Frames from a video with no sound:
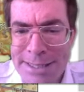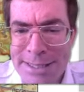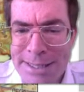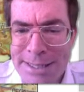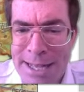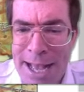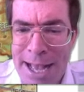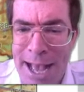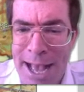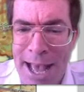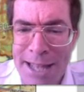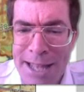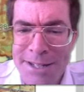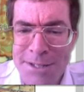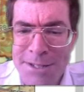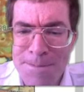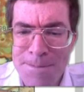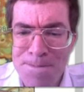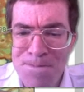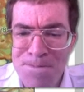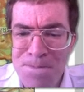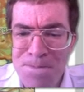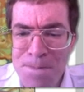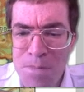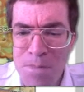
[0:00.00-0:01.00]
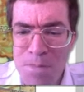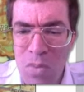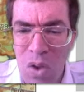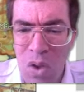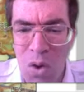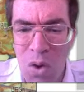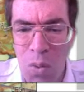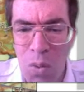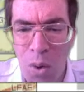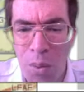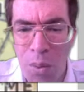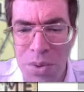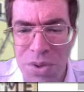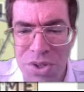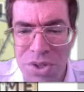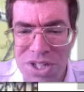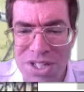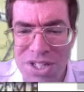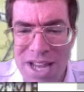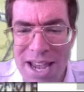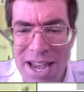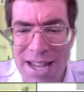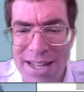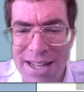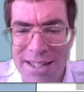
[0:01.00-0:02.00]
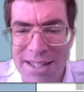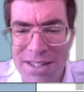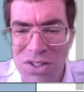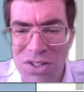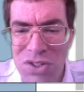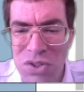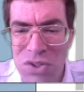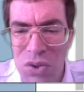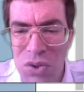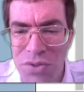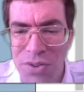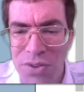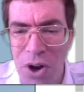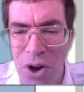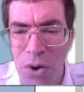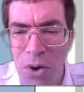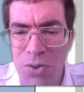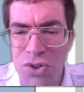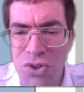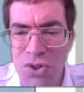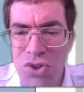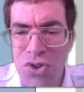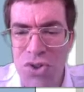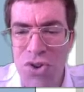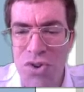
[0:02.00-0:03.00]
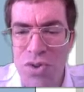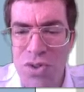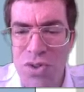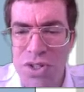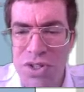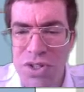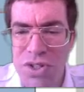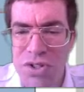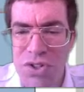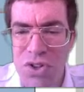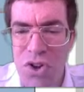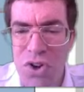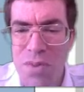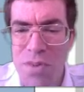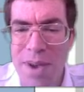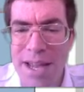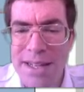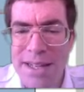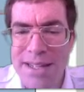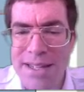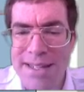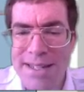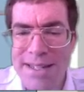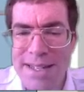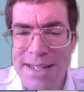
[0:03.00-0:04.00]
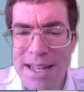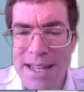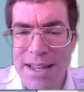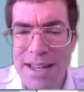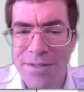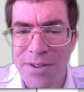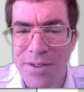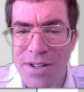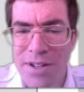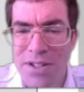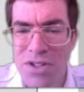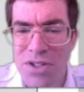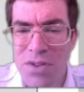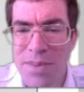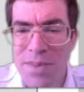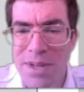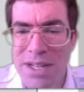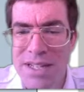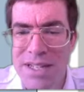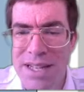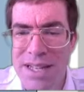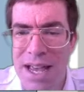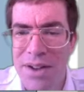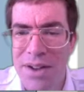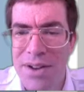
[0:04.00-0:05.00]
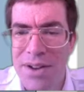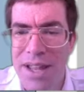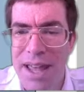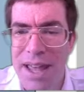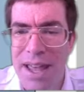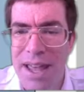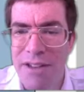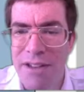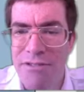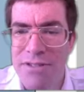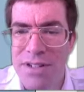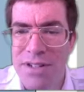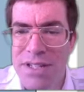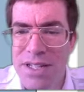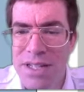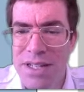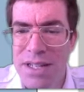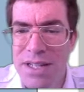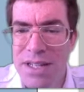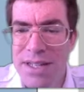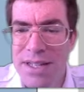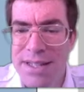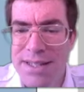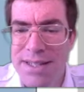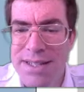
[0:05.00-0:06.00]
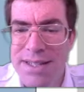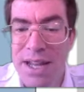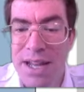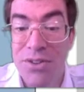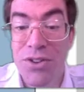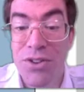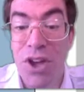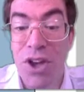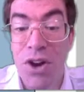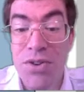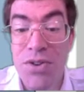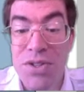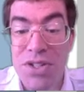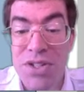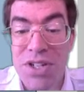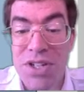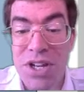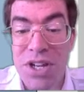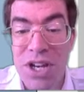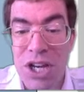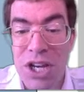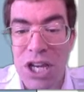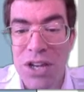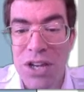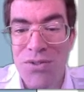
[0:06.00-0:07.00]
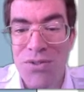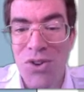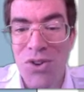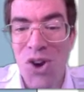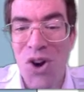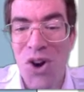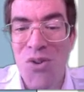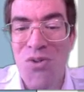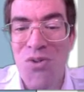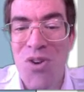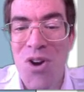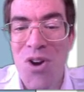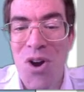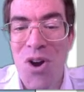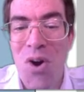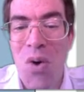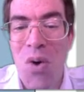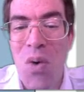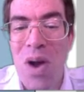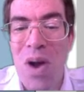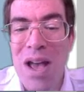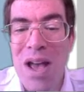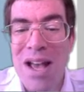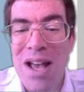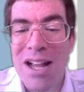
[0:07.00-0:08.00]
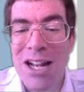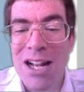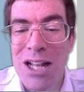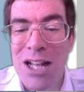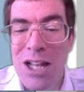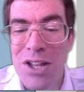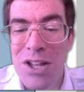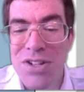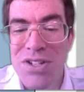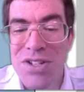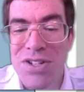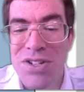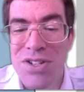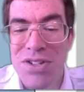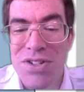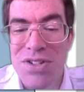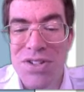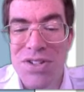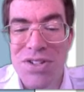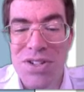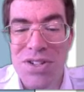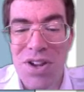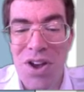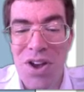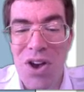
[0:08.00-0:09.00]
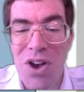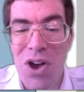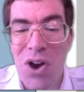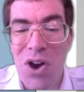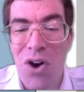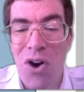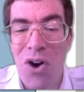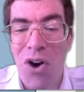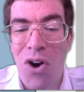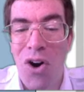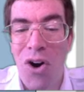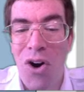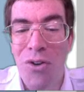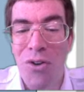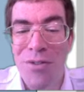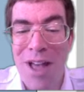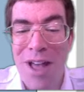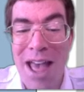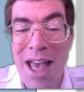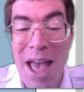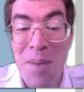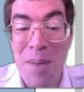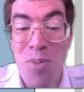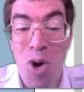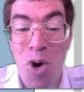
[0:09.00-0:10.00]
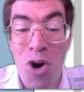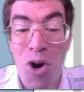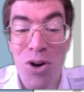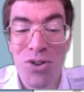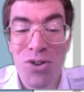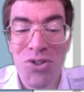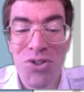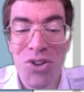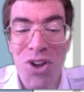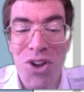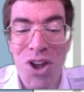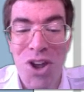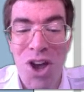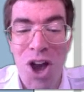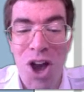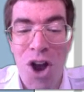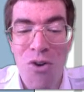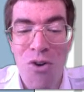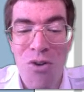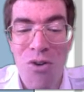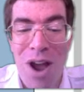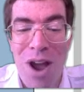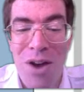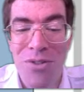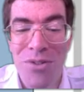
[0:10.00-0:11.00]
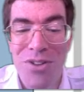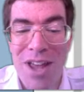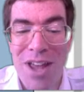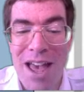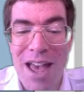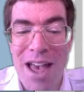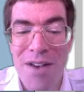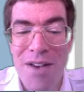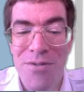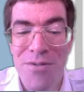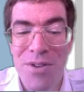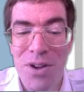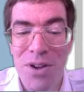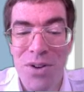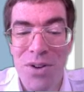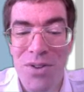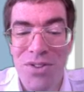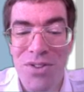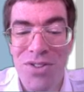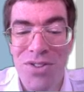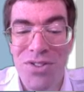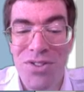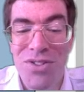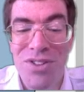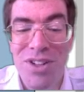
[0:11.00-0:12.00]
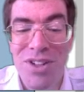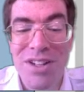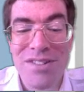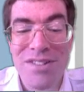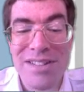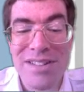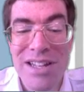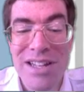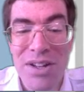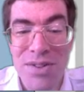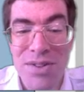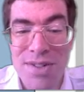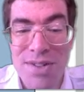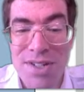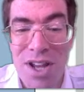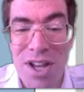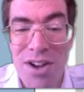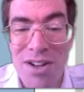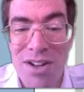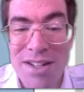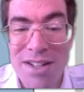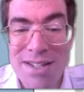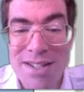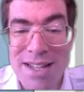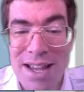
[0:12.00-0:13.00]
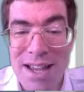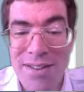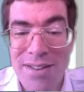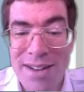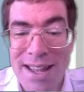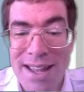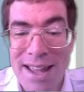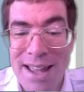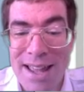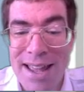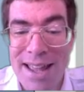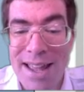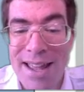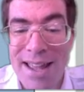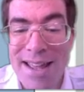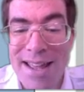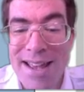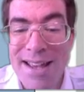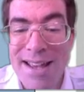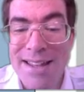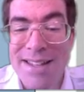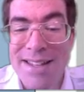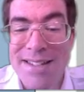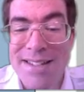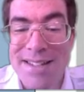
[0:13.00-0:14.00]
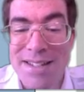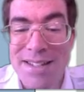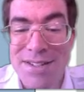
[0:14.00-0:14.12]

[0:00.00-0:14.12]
And what we were just saying sort of holds true as you zoom in. You can see if I zoom in down here into the south coast, you've got real clusters of airprocs around airfields. So that's Leon Solent down here. This is